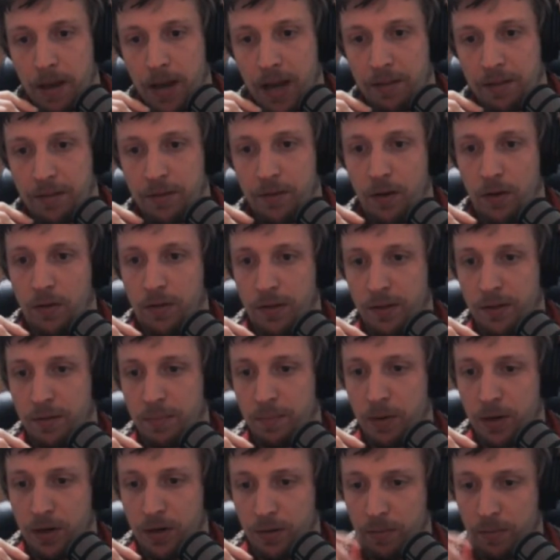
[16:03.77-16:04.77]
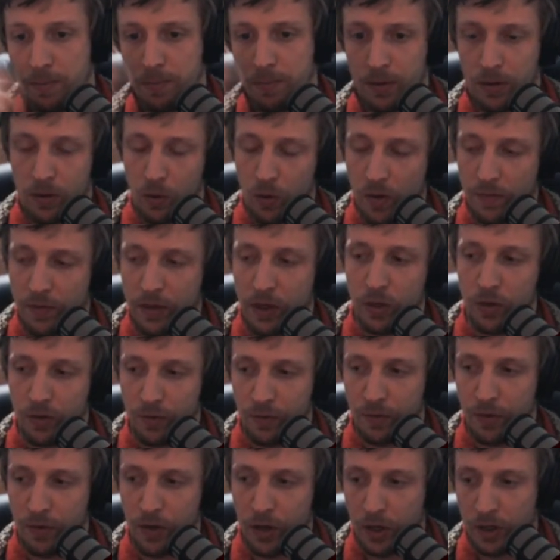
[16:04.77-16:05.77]
so whoever goes
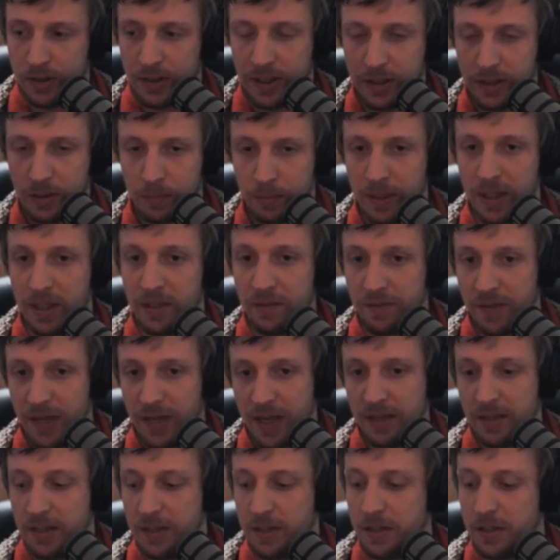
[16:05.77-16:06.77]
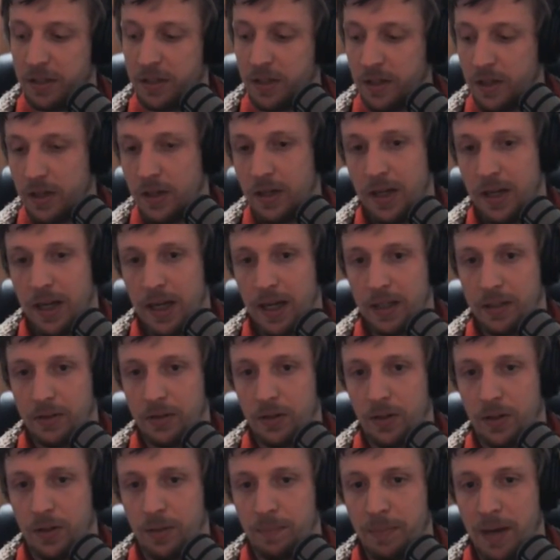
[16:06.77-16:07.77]
first has a big advantage. And
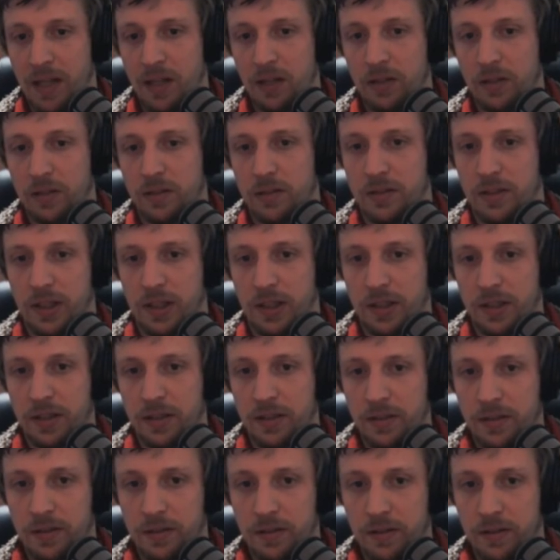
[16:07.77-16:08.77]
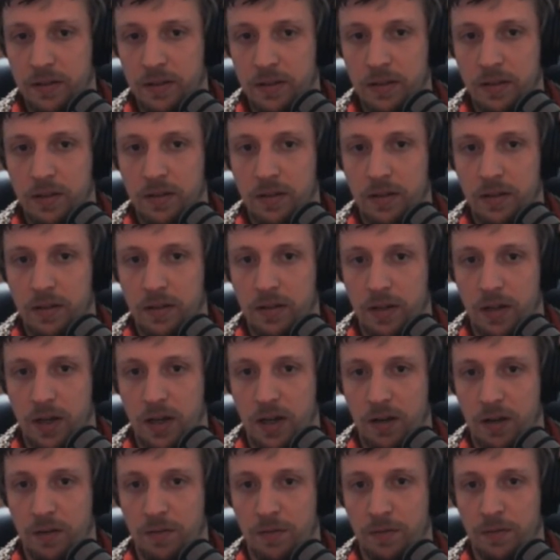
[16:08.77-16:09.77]
so the balancing
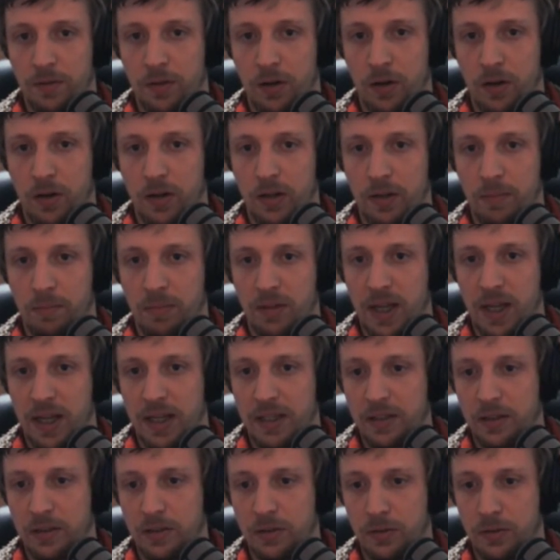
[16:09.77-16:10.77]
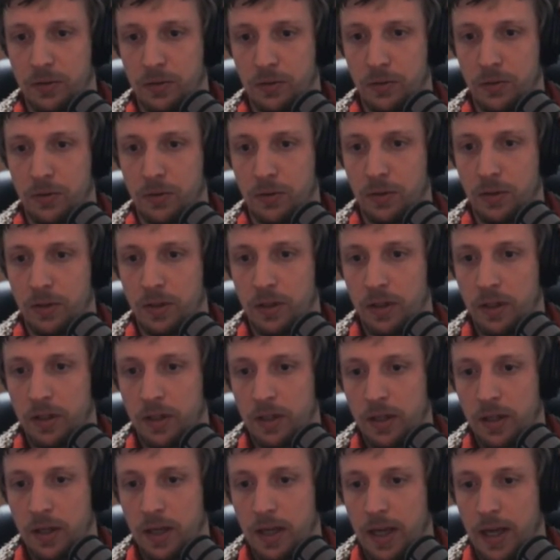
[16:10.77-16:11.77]
I've got in place to
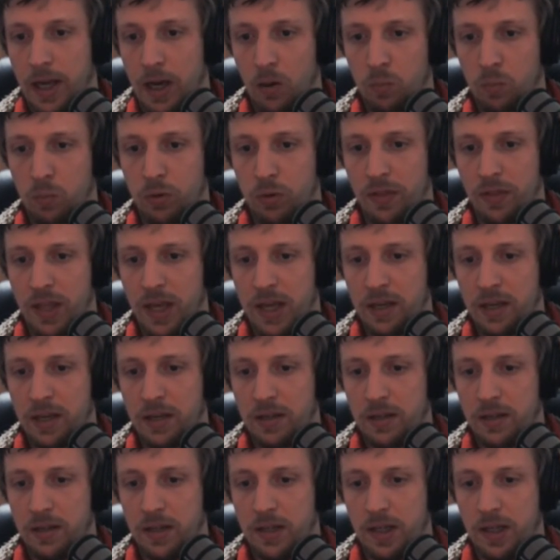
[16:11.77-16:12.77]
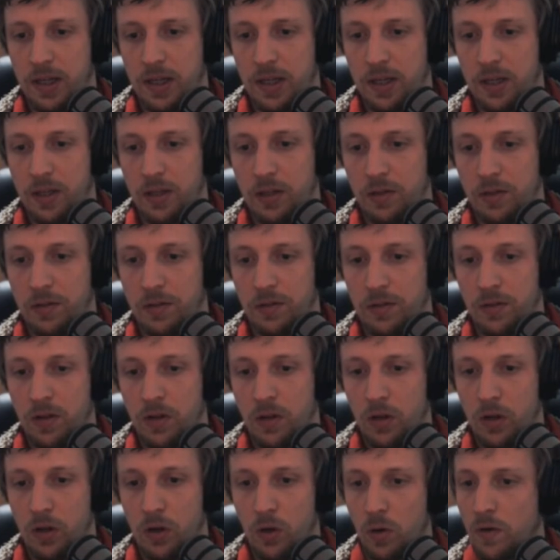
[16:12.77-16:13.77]
help with that is
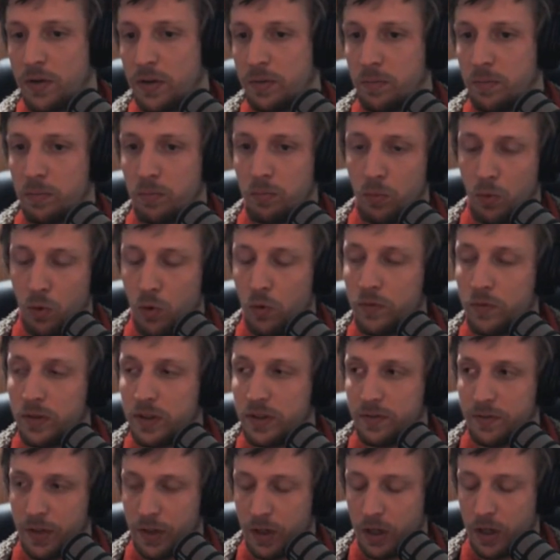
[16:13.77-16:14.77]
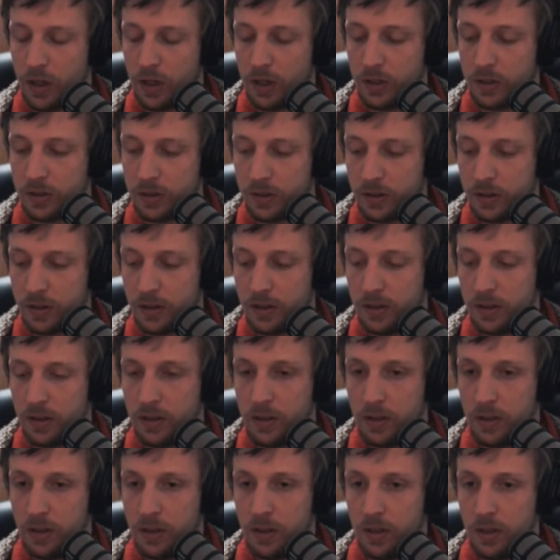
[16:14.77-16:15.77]
whoever moves first,
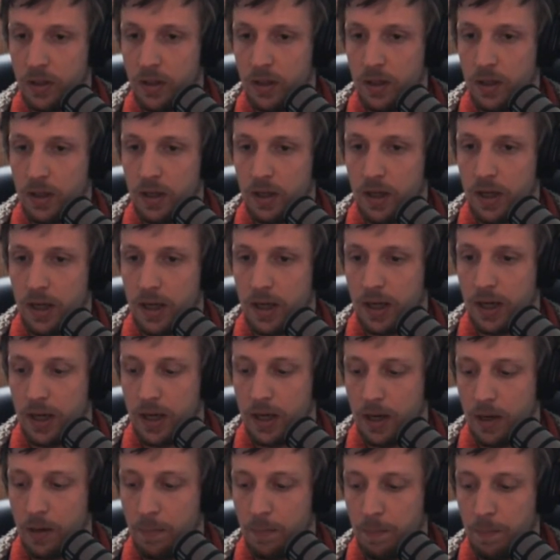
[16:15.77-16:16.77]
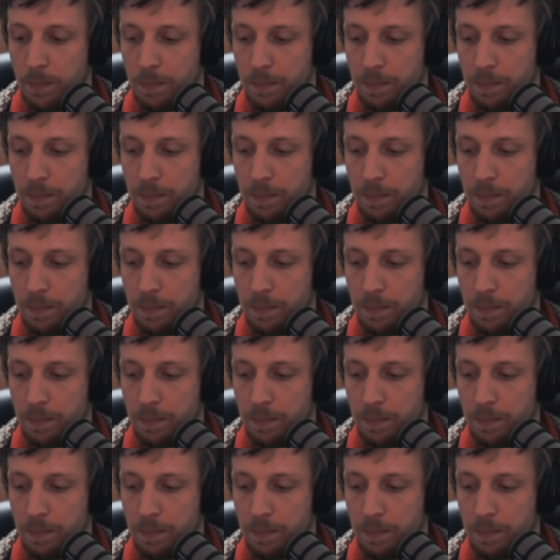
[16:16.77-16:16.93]
tells